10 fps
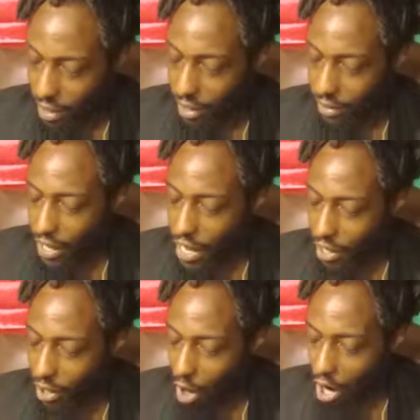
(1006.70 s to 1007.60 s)
Then
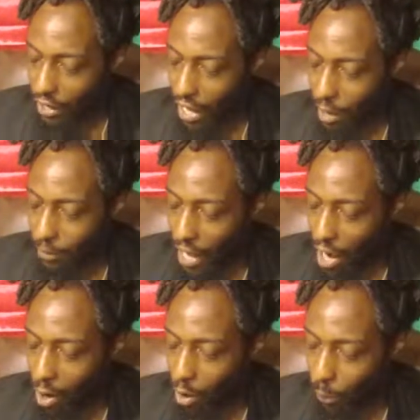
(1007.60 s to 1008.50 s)
the Lord came
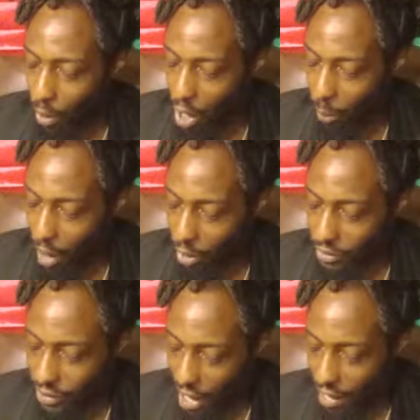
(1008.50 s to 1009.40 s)
down upon Mount
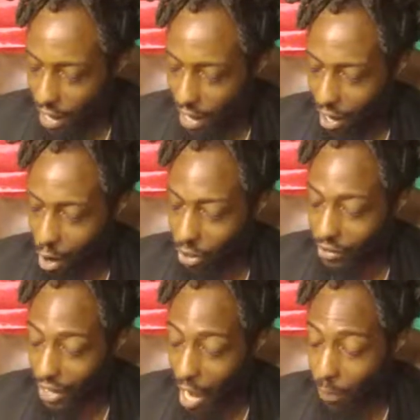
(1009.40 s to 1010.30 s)
Sinai
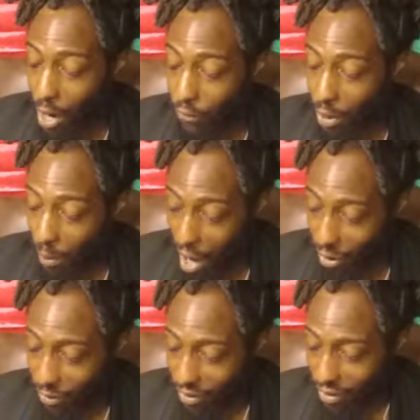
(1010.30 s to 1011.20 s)
on top of the
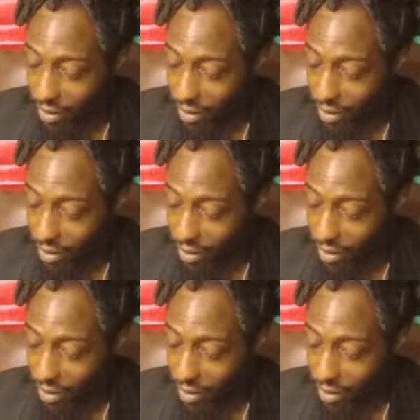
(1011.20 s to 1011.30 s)
mountain,